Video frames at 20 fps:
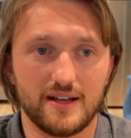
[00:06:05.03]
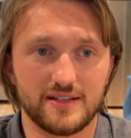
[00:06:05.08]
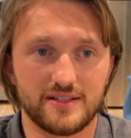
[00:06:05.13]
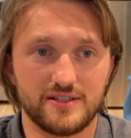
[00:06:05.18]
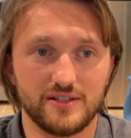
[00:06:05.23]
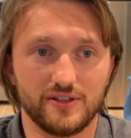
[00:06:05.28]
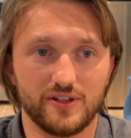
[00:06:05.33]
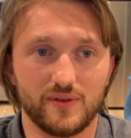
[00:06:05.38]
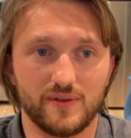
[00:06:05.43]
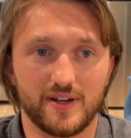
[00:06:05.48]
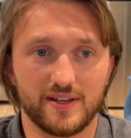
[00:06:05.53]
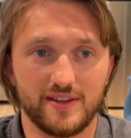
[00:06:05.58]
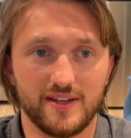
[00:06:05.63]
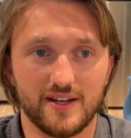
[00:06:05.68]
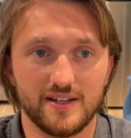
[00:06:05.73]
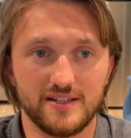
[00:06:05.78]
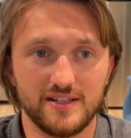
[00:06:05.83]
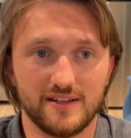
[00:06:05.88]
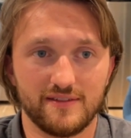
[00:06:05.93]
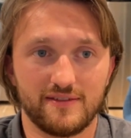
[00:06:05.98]
still don't like the
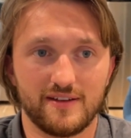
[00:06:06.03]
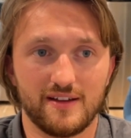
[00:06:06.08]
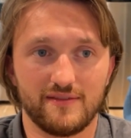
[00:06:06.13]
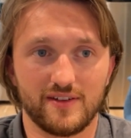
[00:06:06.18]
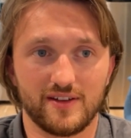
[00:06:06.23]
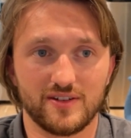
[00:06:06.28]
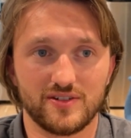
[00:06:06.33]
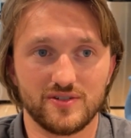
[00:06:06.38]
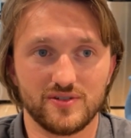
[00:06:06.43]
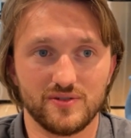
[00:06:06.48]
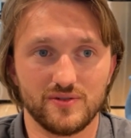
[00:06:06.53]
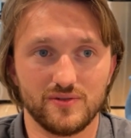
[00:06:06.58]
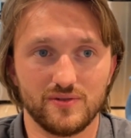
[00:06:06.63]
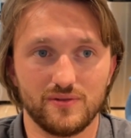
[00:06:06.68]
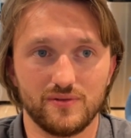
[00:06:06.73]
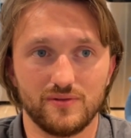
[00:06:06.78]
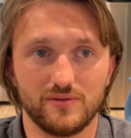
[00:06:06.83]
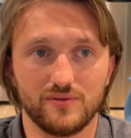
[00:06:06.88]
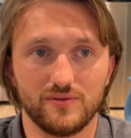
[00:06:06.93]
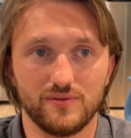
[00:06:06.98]
idea of having
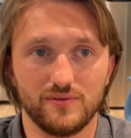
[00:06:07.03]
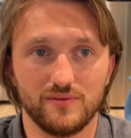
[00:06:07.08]
to